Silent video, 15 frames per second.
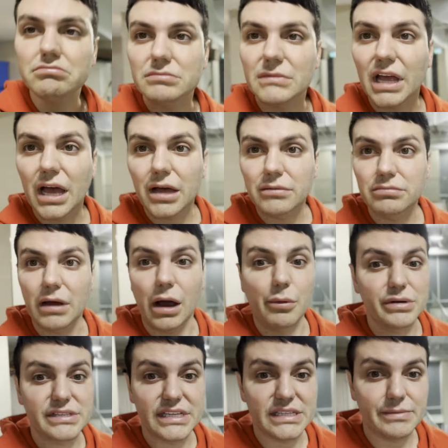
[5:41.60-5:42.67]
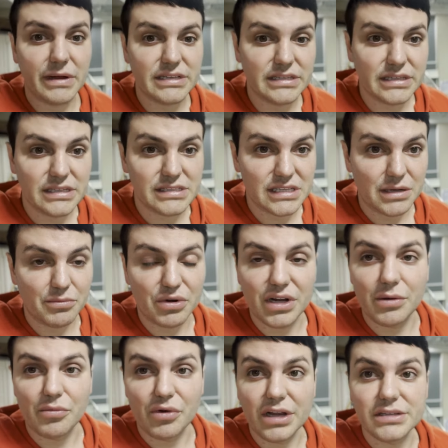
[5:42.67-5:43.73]
yeah, I wasn't expecting this and I'm pretty
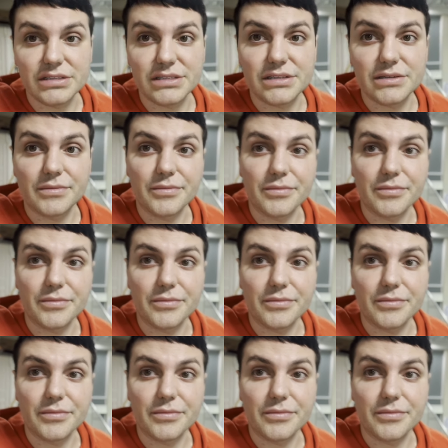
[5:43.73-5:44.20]
impressed.